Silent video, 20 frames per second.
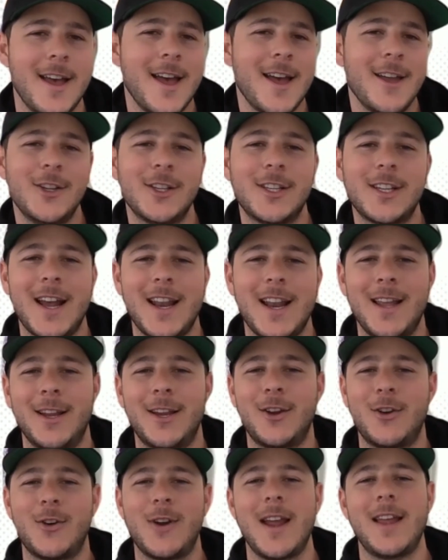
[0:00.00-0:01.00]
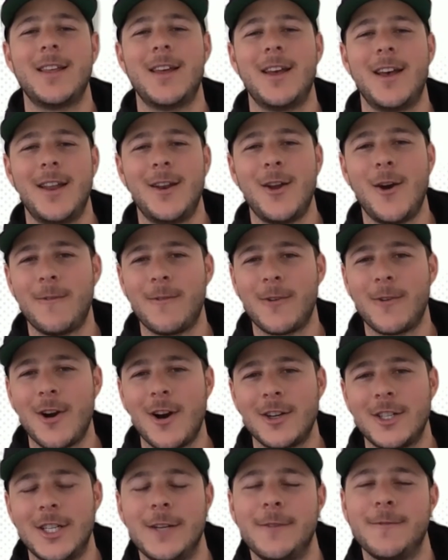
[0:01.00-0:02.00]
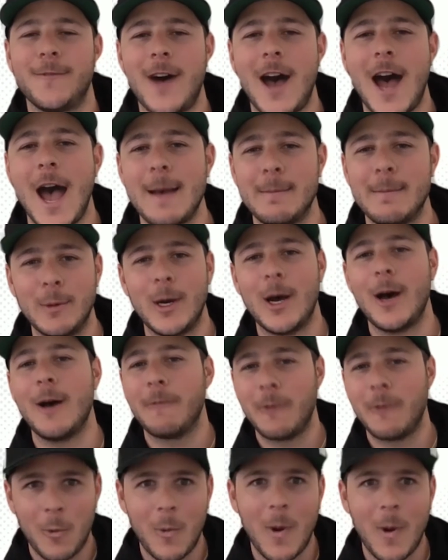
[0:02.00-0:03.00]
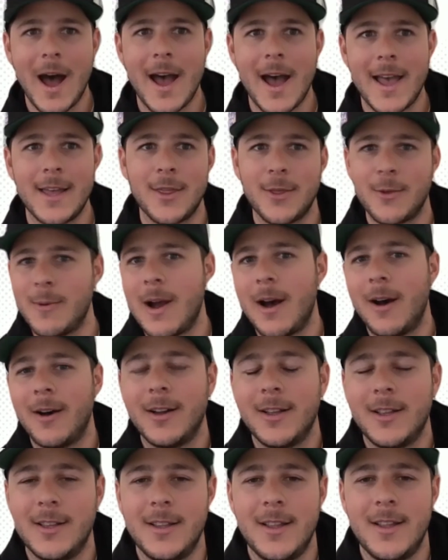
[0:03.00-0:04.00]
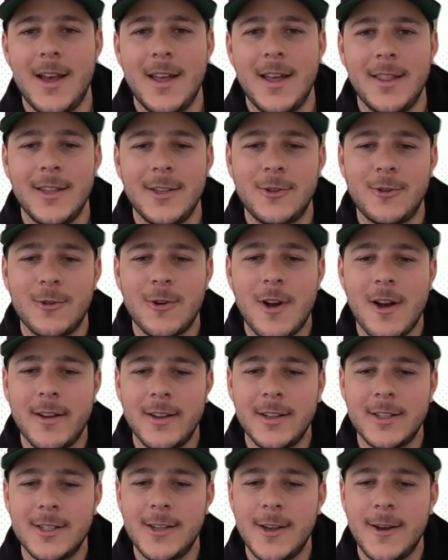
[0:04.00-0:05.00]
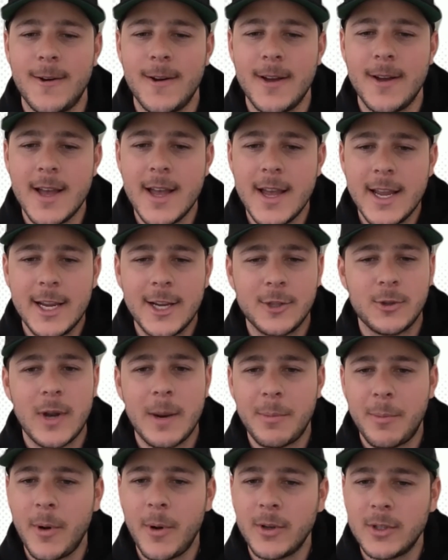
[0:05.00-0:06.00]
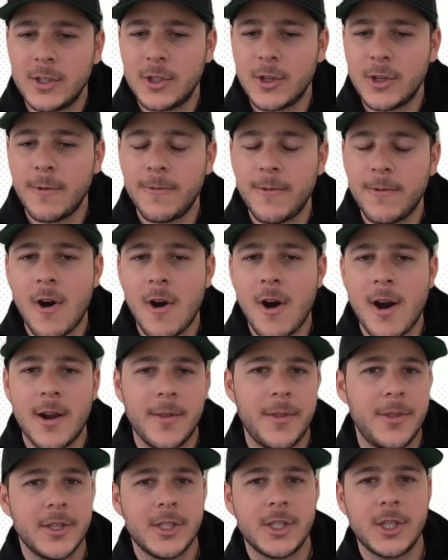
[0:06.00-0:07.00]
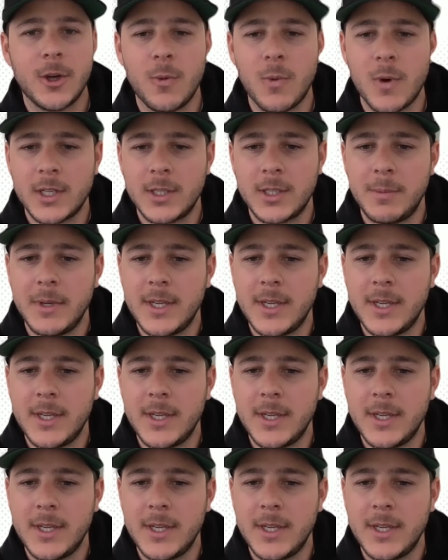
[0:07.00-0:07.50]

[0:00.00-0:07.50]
just kind of create an overarching vibe of Hawaii throughout these drawings. So here's what I proposed so far. There's still work to be